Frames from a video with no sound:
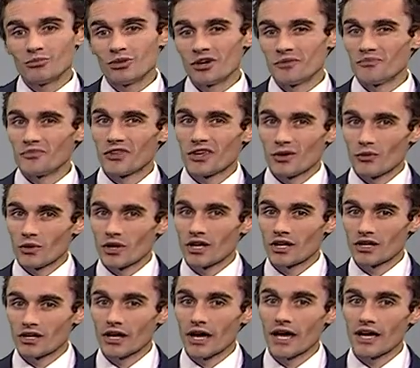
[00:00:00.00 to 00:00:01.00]
but we got
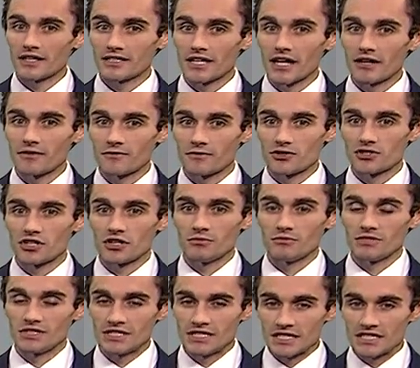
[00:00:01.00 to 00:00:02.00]
to hang tight for
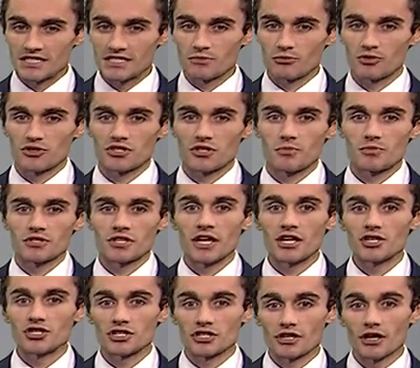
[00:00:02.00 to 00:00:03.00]
some decent
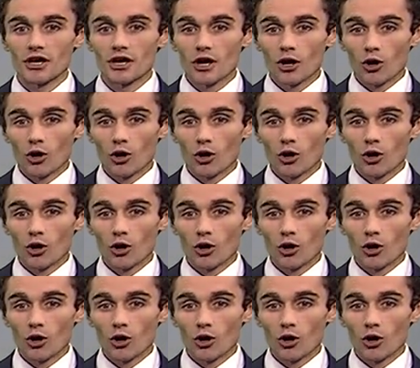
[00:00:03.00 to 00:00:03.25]
precipitation.